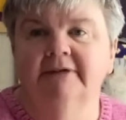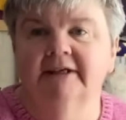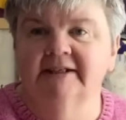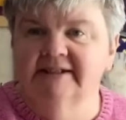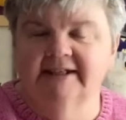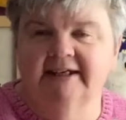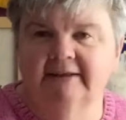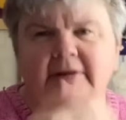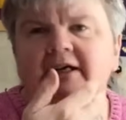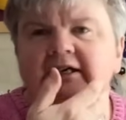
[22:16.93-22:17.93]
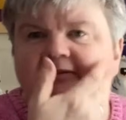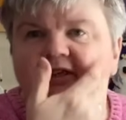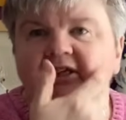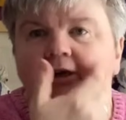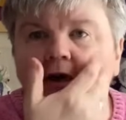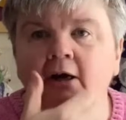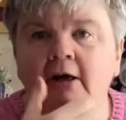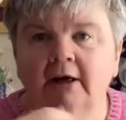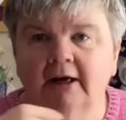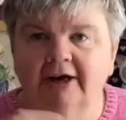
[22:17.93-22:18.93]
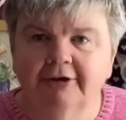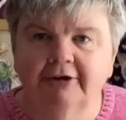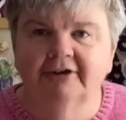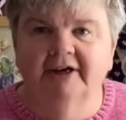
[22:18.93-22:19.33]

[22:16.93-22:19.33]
As I said in my last video, I don't